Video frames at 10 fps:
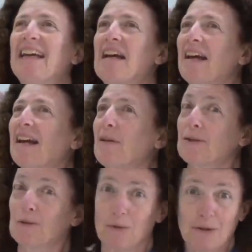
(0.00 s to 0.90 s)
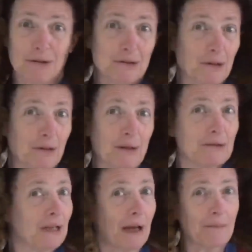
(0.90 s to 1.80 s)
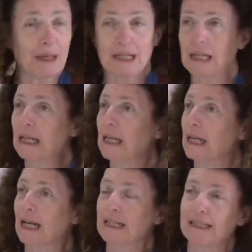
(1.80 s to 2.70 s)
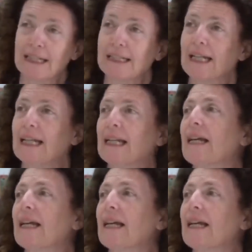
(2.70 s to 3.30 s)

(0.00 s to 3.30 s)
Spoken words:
And I was sure, and I made it and I sent it,